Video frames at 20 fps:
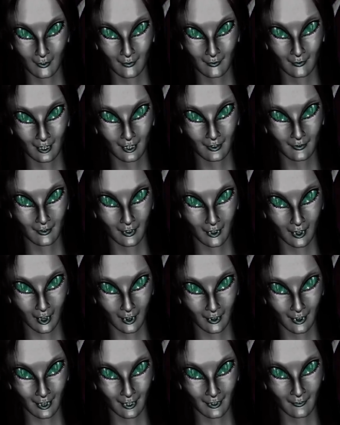life
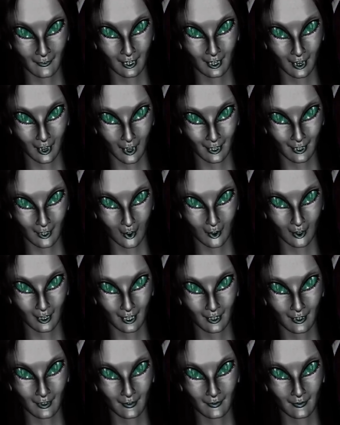forms, and
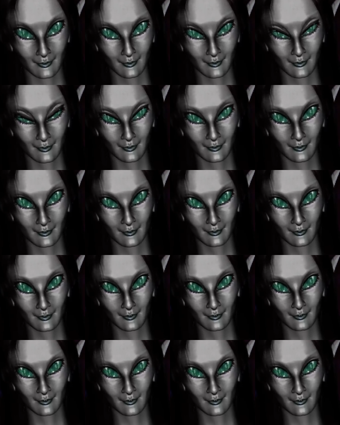life cycles.